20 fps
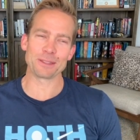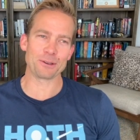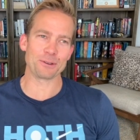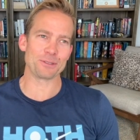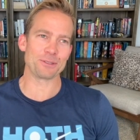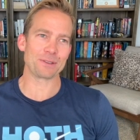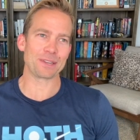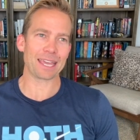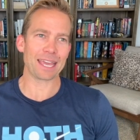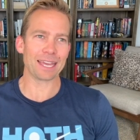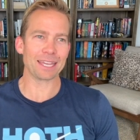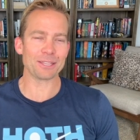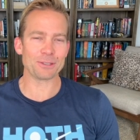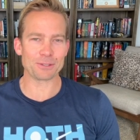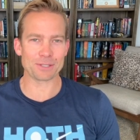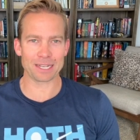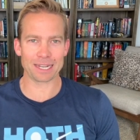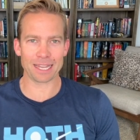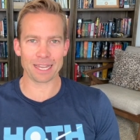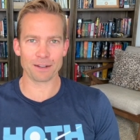though, you can't
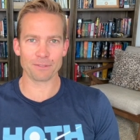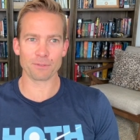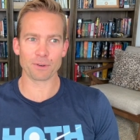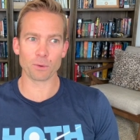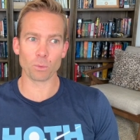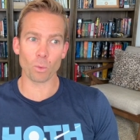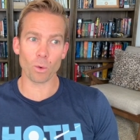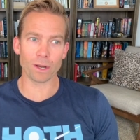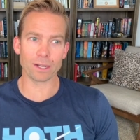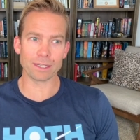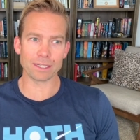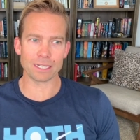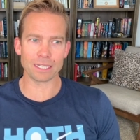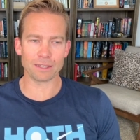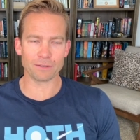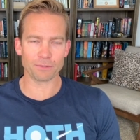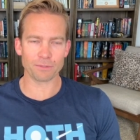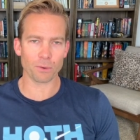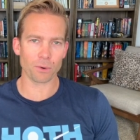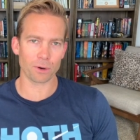use it again for
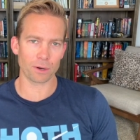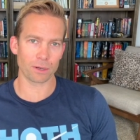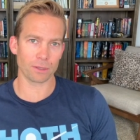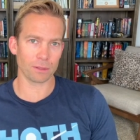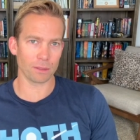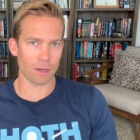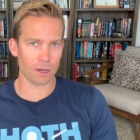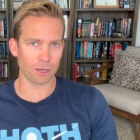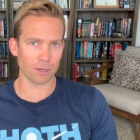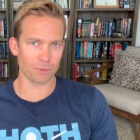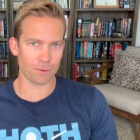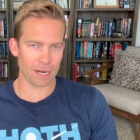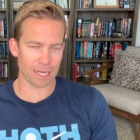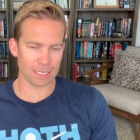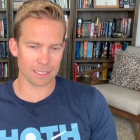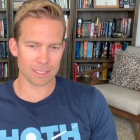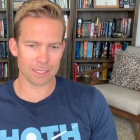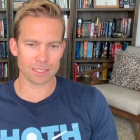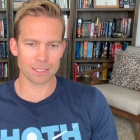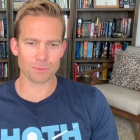1d4 long
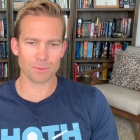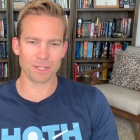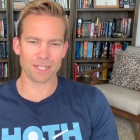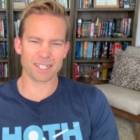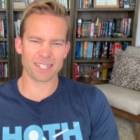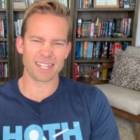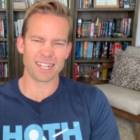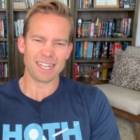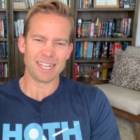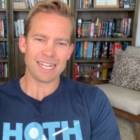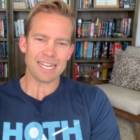rests, which